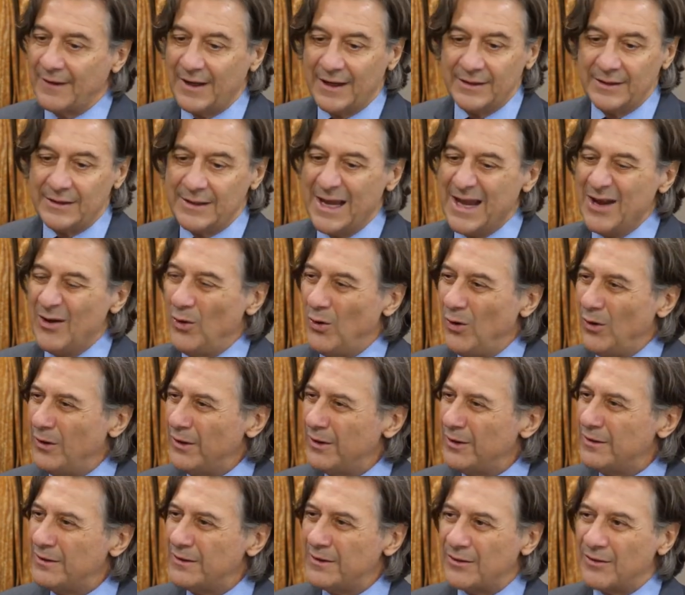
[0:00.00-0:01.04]
And they all
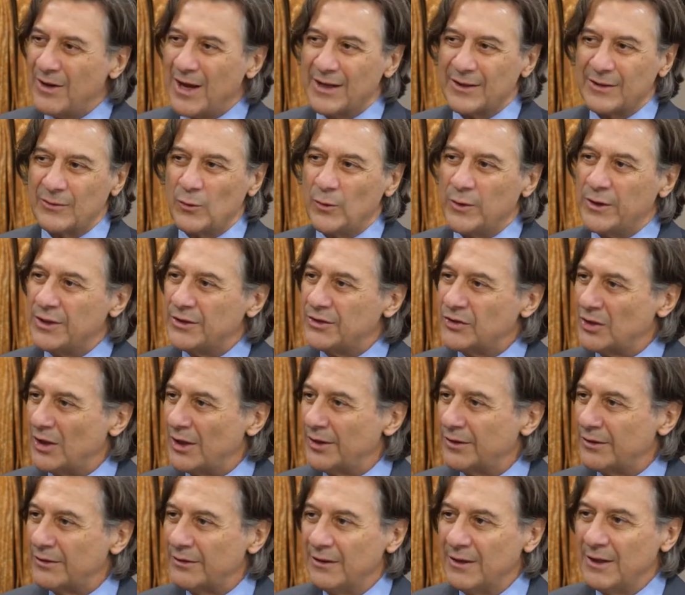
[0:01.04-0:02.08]
interact with each
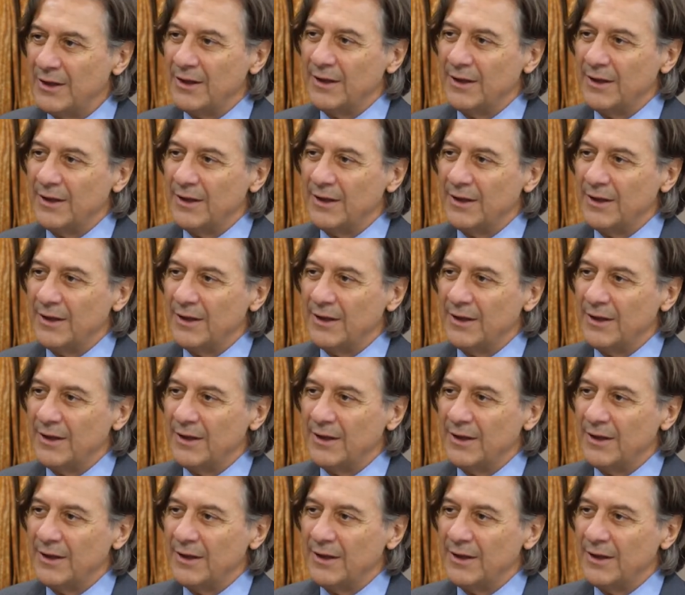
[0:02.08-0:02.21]
other.